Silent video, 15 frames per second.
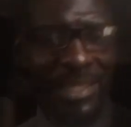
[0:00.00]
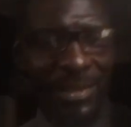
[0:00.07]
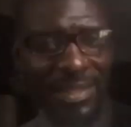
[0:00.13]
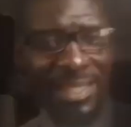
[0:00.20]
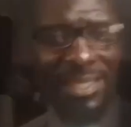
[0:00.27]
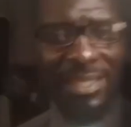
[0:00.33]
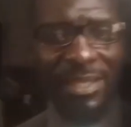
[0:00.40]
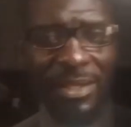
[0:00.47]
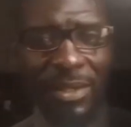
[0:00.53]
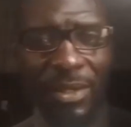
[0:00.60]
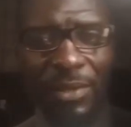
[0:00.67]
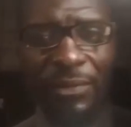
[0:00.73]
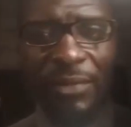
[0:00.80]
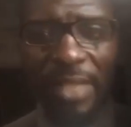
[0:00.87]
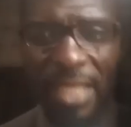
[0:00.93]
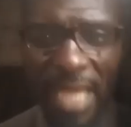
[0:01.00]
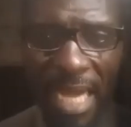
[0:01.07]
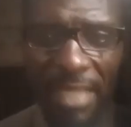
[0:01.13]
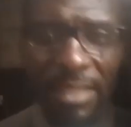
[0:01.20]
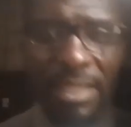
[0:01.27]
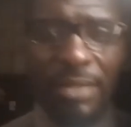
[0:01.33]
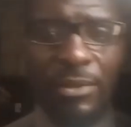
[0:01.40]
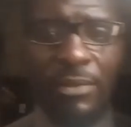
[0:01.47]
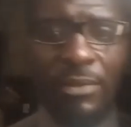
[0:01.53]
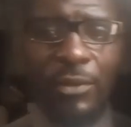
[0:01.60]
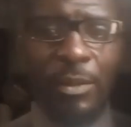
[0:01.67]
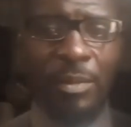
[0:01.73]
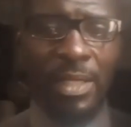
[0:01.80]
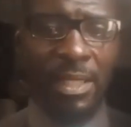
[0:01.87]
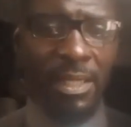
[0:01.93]
passed me anyway. Ophelia, I
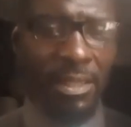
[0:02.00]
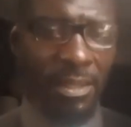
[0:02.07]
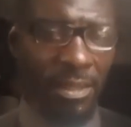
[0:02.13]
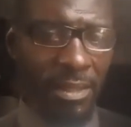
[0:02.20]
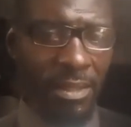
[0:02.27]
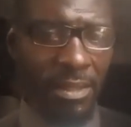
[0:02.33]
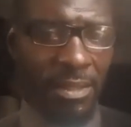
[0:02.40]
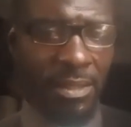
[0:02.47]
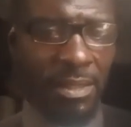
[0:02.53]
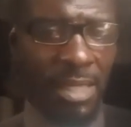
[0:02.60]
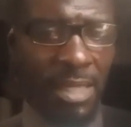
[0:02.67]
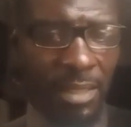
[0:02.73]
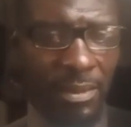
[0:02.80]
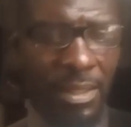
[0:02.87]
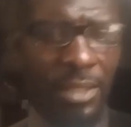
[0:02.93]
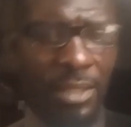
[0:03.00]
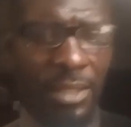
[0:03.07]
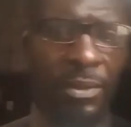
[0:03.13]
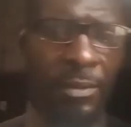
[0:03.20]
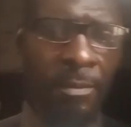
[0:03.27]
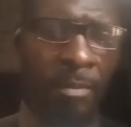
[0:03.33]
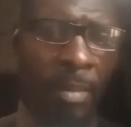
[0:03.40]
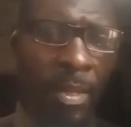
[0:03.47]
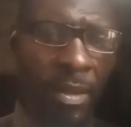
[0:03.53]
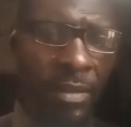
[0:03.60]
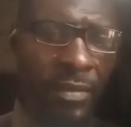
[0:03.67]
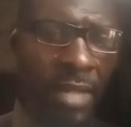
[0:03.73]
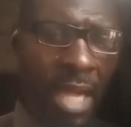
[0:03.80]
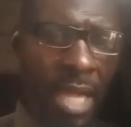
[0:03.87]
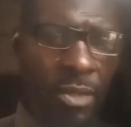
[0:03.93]
greet you from here. I greet
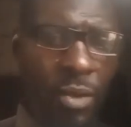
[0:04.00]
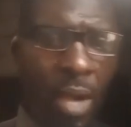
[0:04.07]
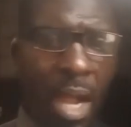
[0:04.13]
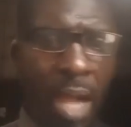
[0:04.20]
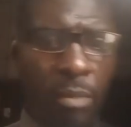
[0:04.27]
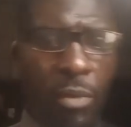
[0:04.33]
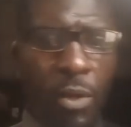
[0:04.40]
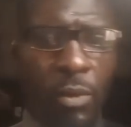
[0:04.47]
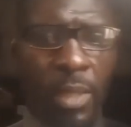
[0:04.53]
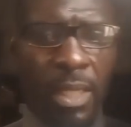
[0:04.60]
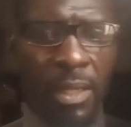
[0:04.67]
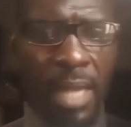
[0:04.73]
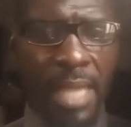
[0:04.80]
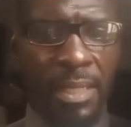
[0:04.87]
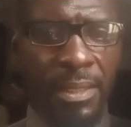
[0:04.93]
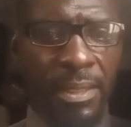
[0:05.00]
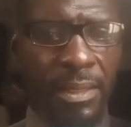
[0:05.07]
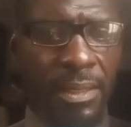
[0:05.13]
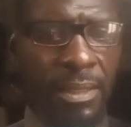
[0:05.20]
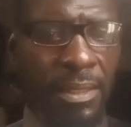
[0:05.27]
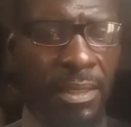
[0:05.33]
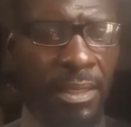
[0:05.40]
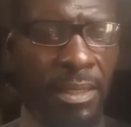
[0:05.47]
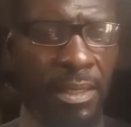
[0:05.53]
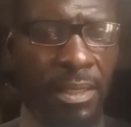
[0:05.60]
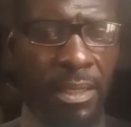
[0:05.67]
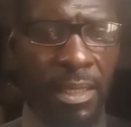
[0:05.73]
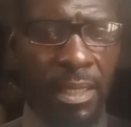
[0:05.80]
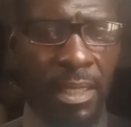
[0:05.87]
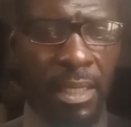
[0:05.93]
you. He said, I know Agbo will rise,